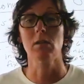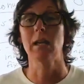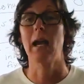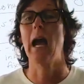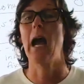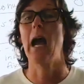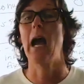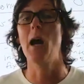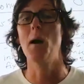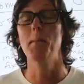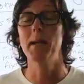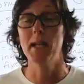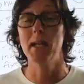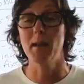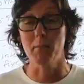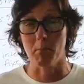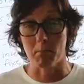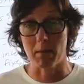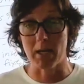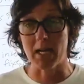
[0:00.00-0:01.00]
how
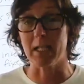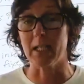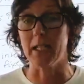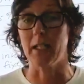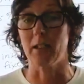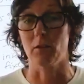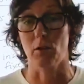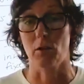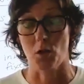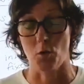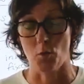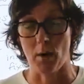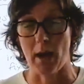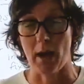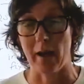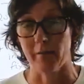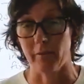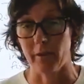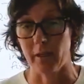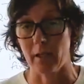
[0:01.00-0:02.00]
many meetings are you
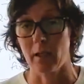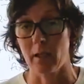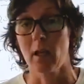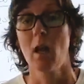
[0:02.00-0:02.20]
having?